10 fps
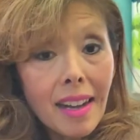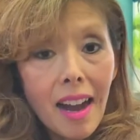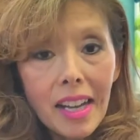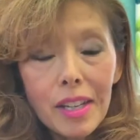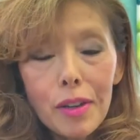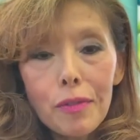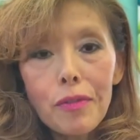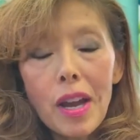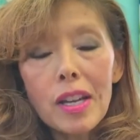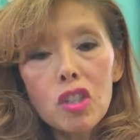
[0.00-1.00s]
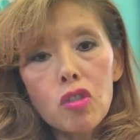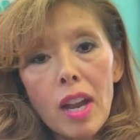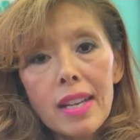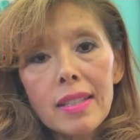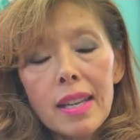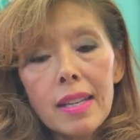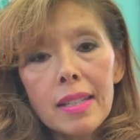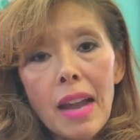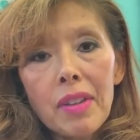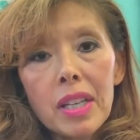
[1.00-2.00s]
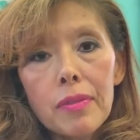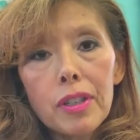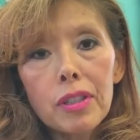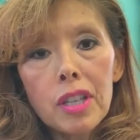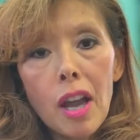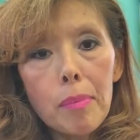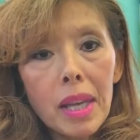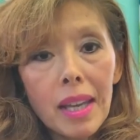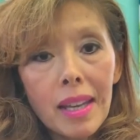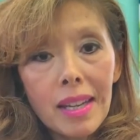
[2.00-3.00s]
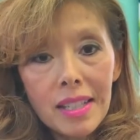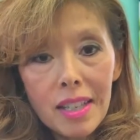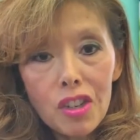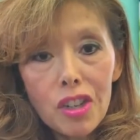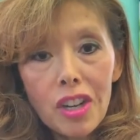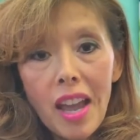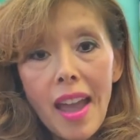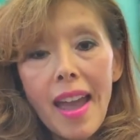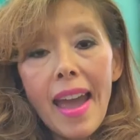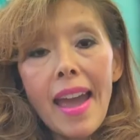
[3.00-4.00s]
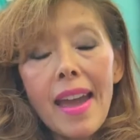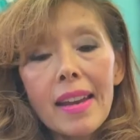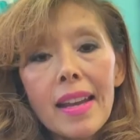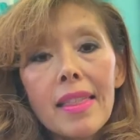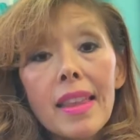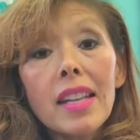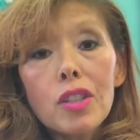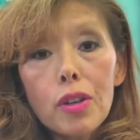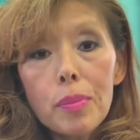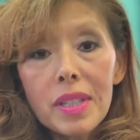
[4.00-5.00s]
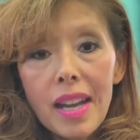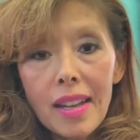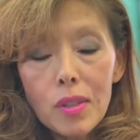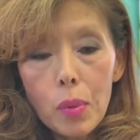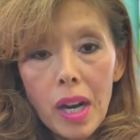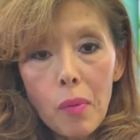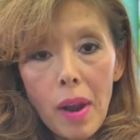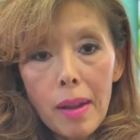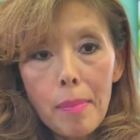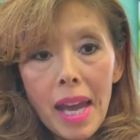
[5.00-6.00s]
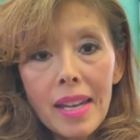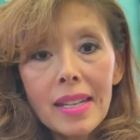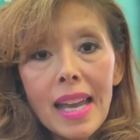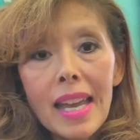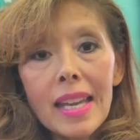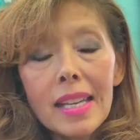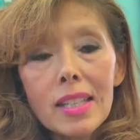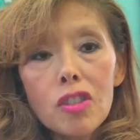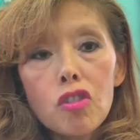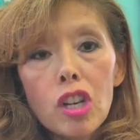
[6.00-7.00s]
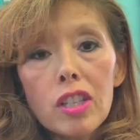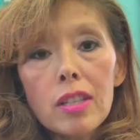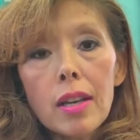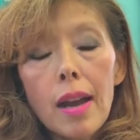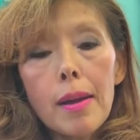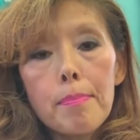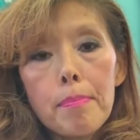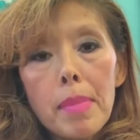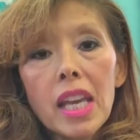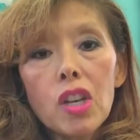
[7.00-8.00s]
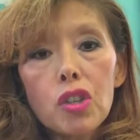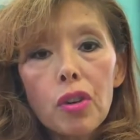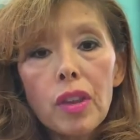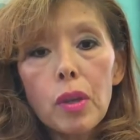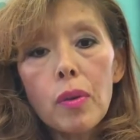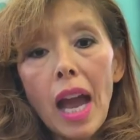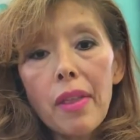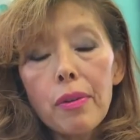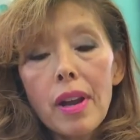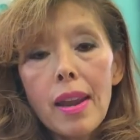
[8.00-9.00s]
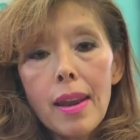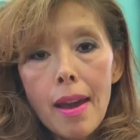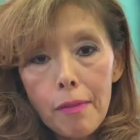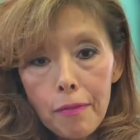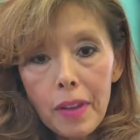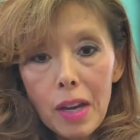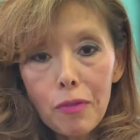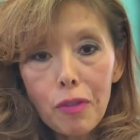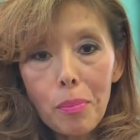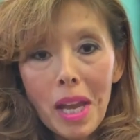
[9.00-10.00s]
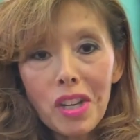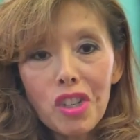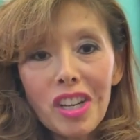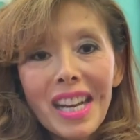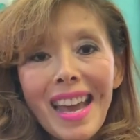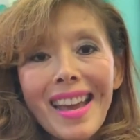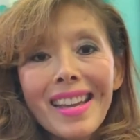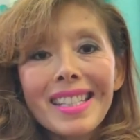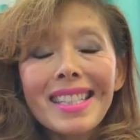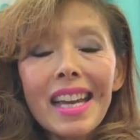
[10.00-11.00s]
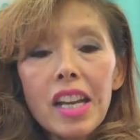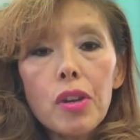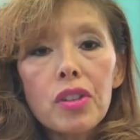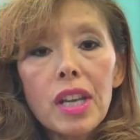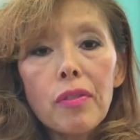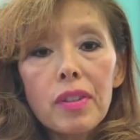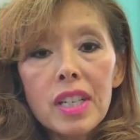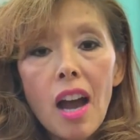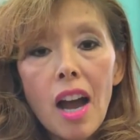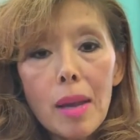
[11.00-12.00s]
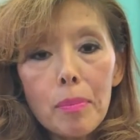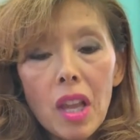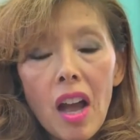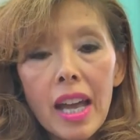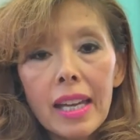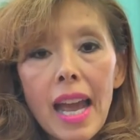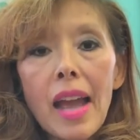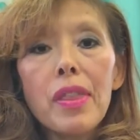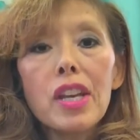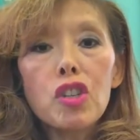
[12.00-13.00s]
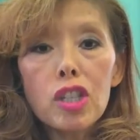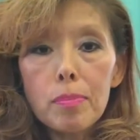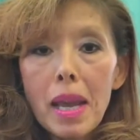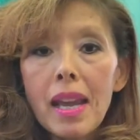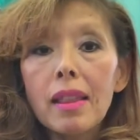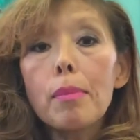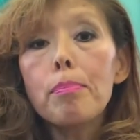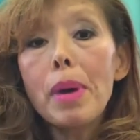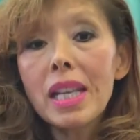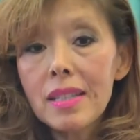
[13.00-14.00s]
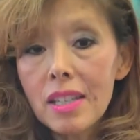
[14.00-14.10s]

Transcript: kind of stress is having a difficult time making a decision. And in that circumstance, what I recommend is just making sure that you gather enough information, setting yourself a timeline, and then just making the best